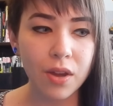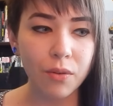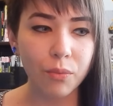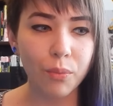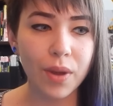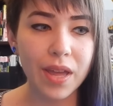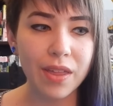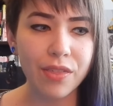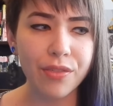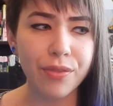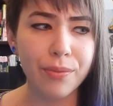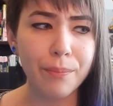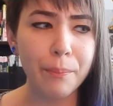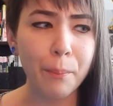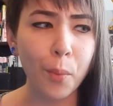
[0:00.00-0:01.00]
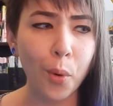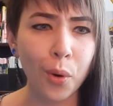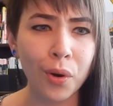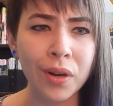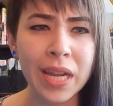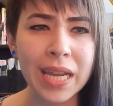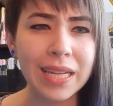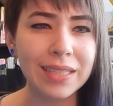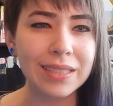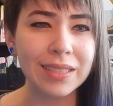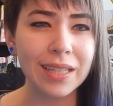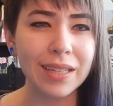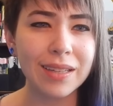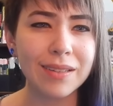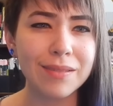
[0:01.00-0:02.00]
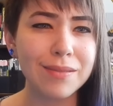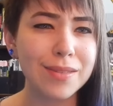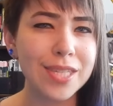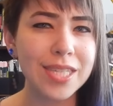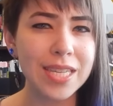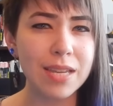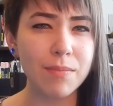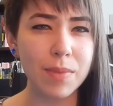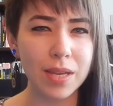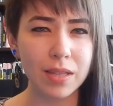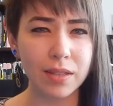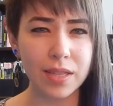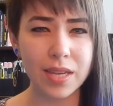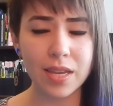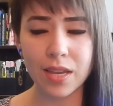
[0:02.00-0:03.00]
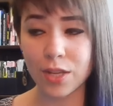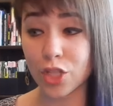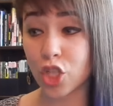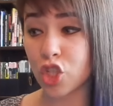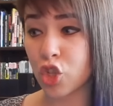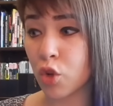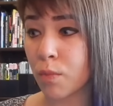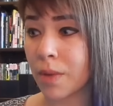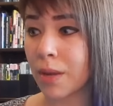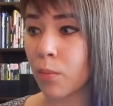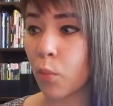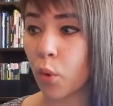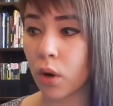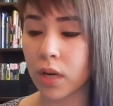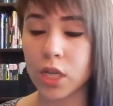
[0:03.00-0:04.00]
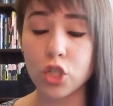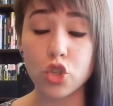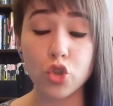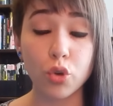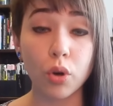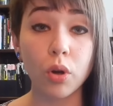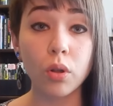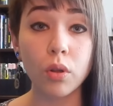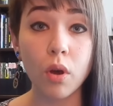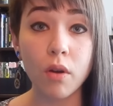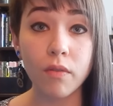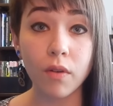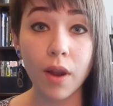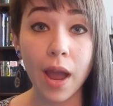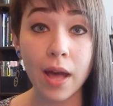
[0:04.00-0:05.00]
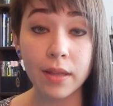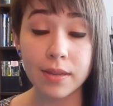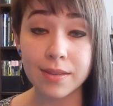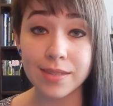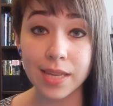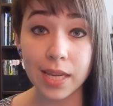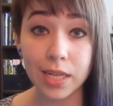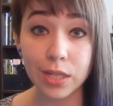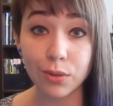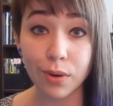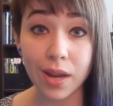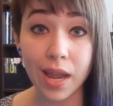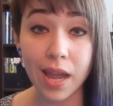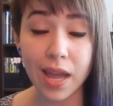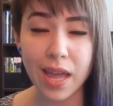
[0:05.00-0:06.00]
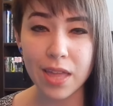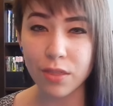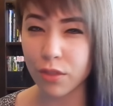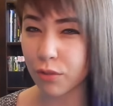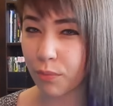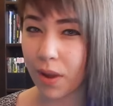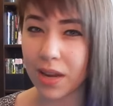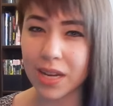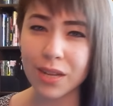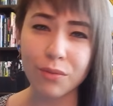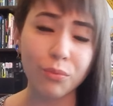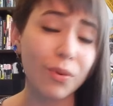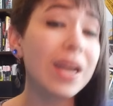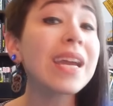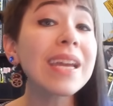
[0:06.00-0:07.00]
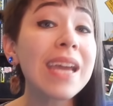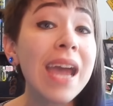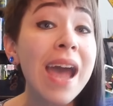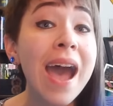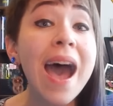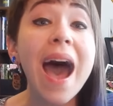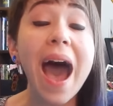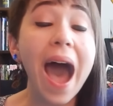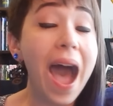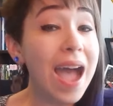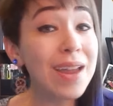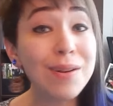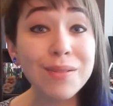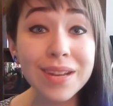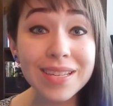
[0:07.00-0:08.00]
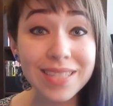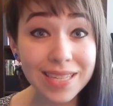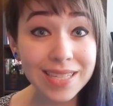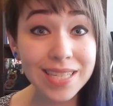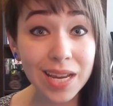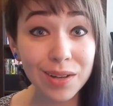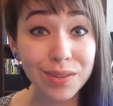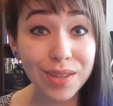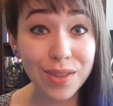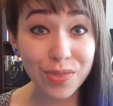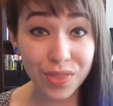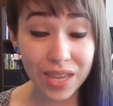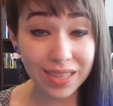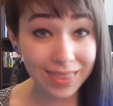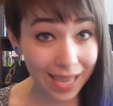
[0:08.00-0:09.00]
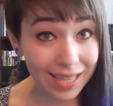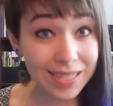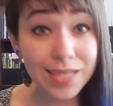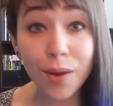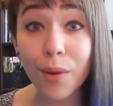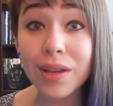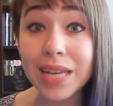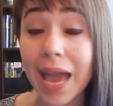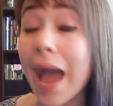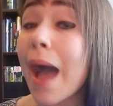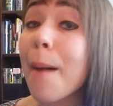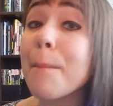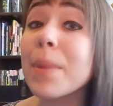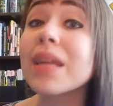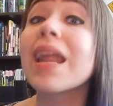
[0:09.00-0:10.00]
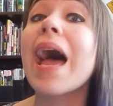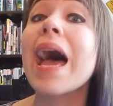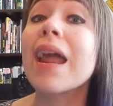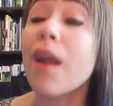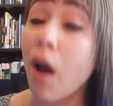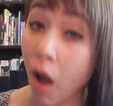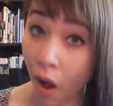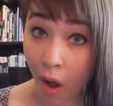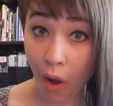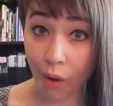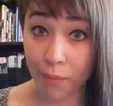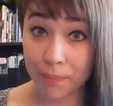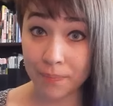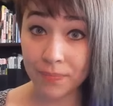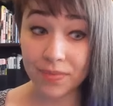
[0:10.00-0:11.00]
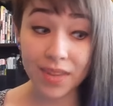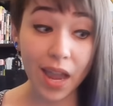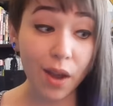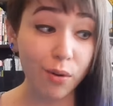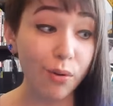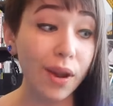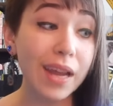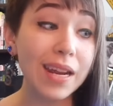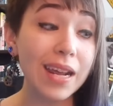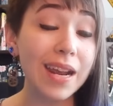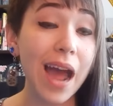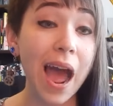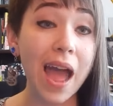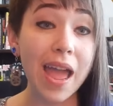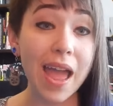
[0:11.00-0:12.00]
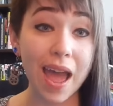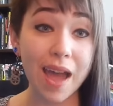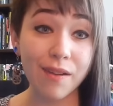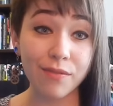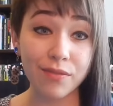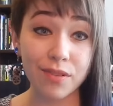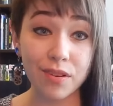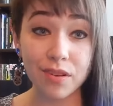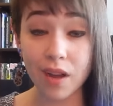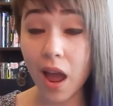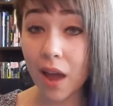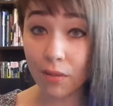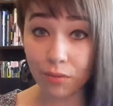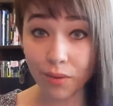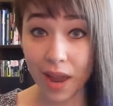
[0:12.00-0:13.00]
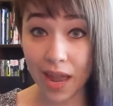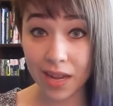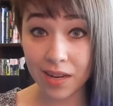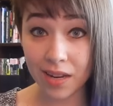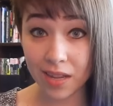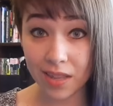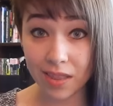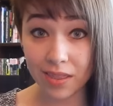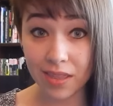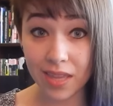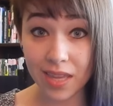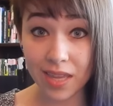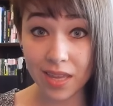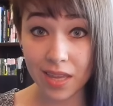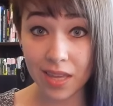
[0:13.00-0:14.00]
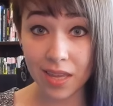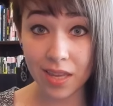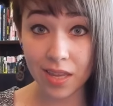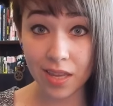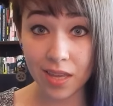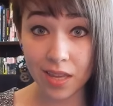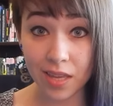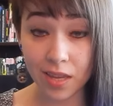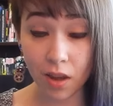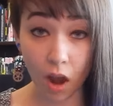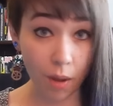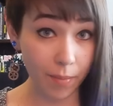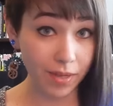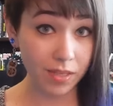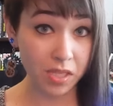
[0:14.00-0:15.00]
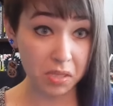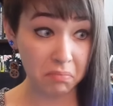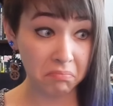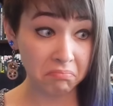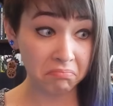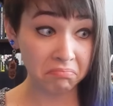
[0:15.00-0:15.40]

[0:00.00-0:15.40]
with Morgan seemingly assuming more control over Alexandria and threatening Rick. I don't necessarily think that's going to happen at all. Now, granted, I have not read the comics.